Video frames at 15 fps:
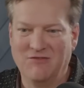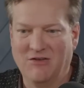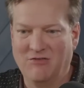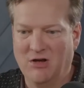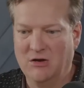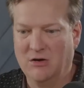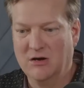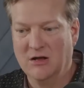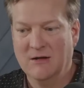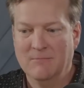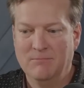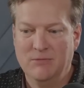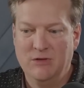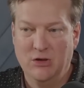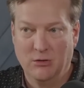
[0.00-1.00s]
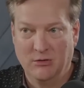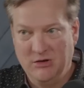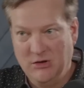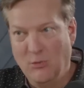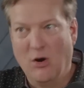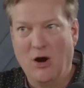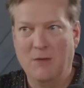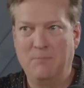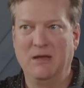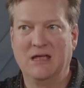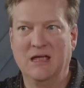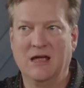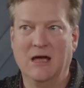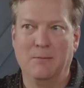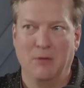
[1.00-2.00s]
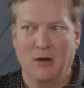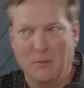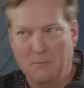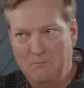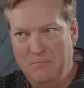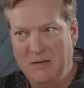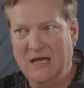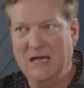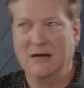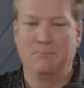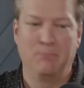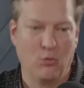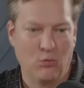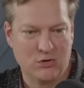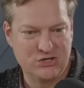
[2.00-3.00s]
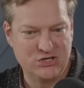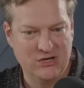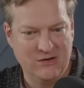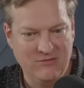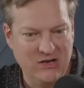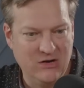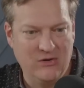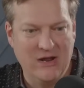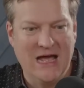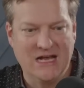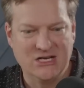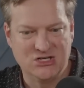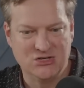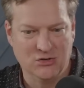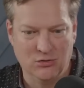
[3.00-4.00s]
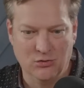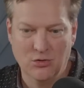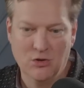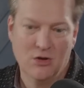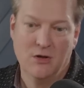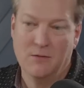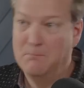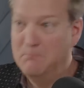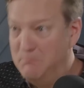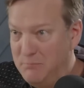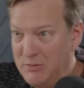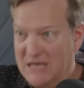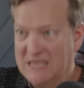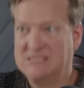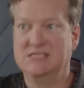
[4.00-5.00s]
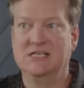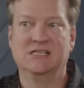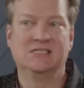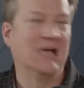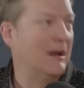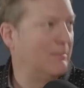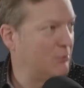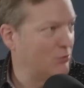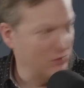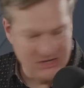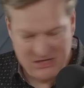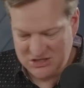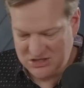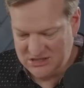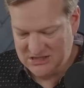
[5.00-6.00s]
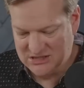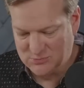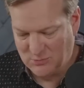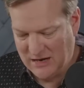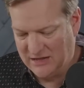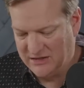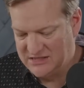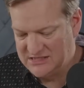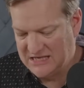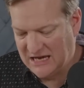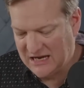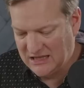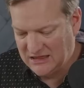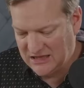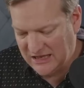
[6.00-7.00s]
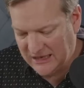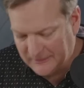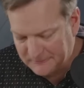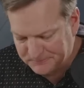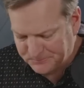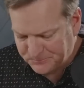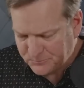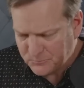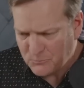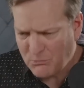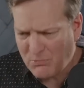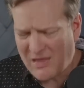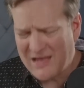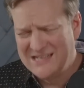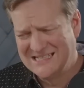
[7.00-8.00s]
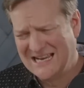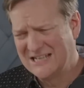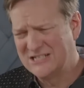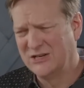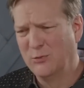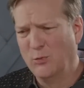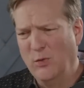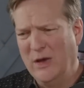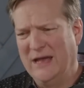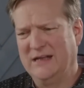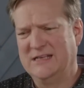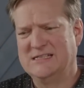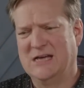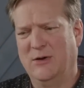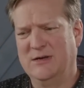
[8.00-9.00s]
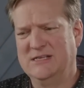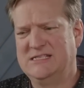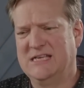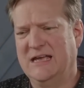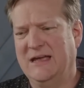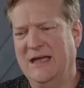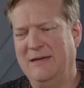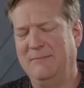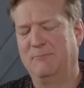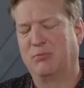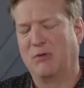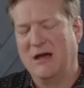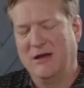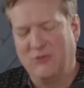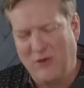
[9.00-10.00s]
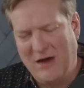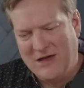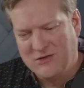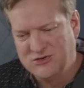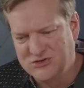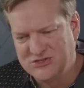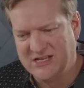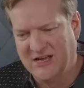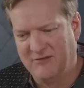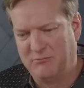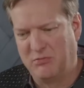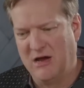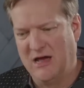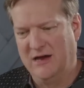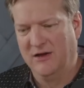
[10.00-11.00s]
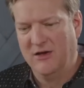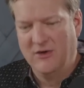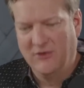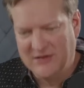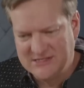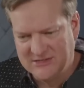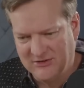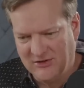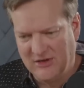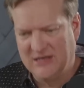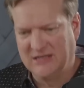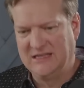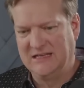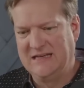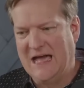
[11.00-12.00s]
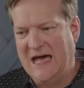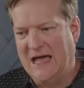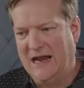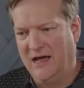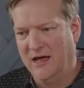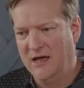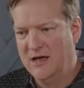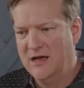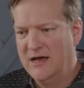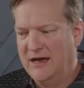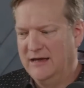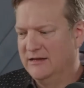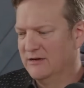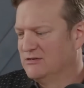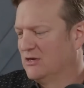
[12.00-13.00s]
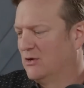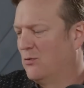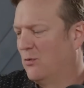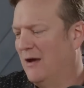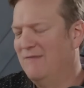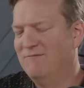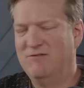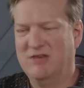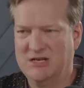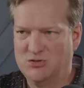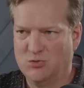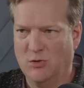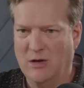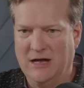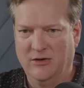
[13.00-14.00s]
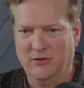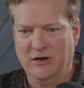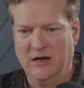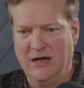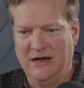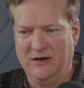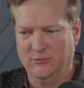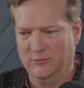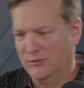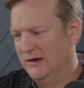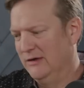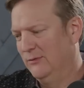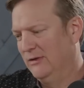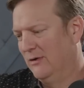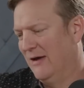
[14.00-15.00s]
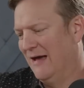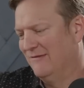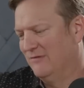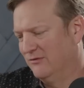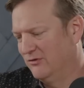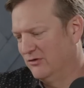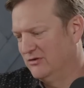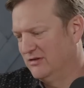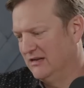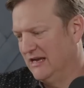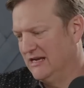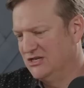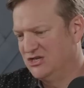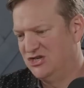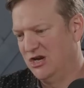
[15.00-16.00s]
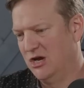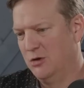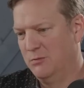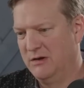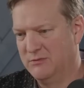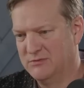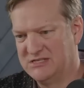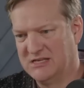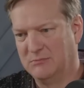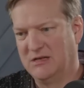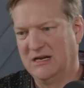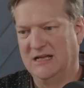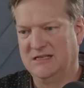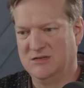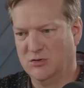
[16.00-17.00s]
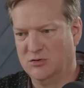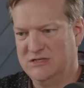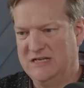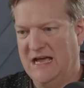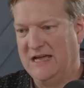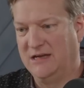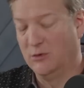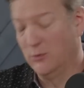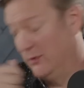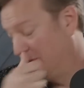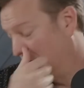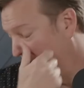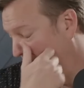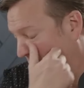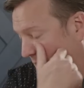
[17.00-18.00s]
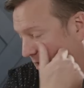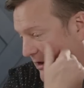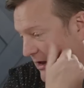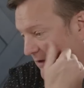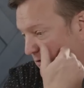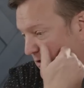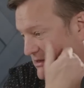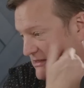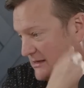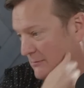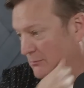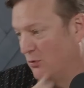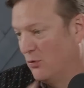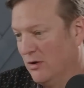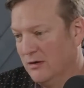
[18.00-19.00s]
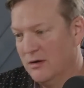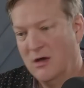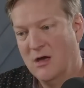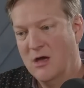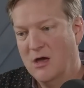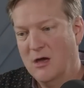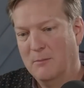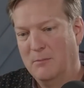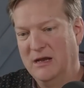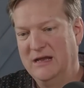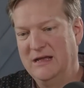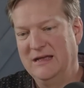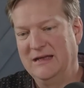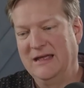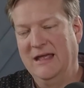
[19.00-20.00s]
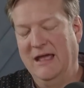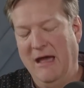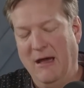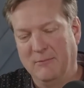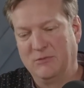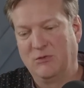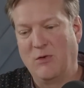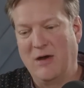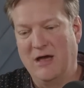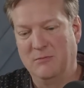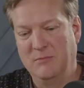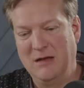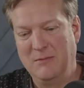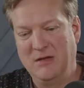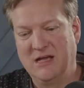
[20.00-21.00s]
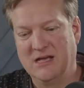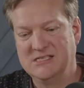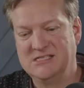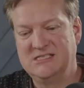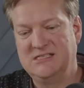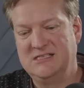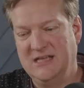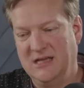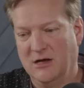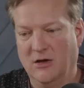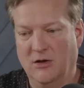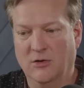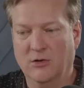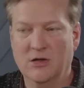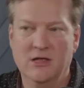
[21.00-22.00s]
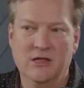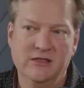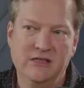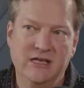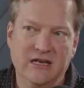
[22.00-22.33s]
500, you're you are picking up a big portion of international business operations as well. The second thing and I actually went because I always say, hey, ground yourself, Brian. Let's look at the data. And there was a great visual. I don't know. I don't. We don't have it for today's show, but it was something I told Daniel we probably ought to cover at some point. But it, it helped ground me because still the